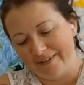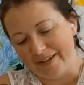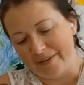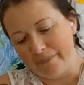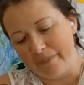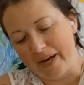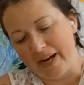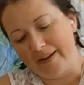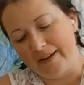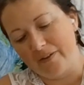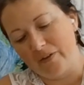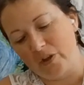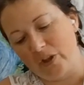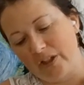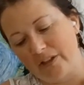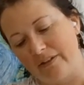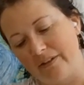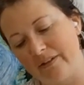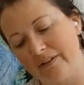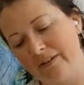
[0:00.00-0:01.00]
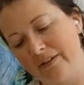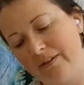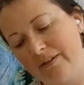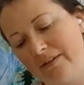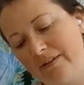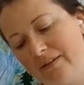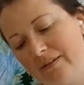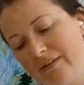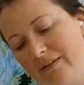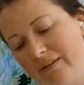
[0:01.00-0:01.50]
Imagine
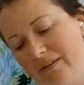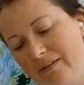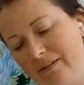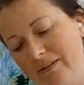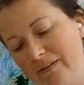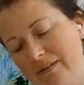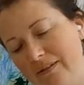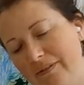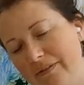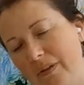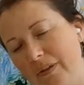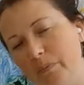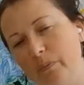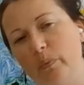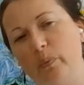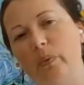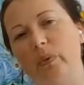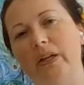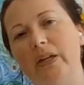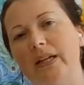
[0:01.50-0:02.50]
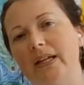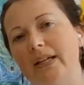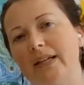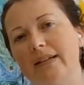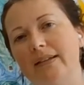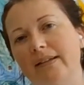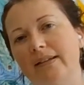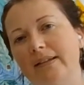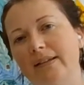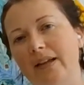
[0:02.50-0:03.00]
the
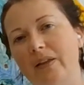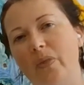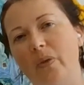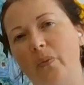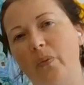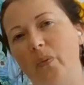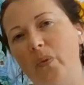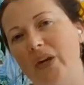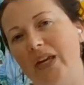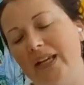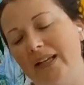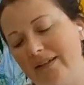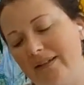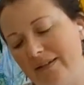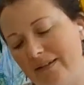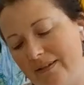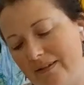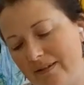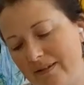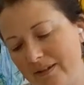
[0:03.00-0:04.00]
breeze and the wind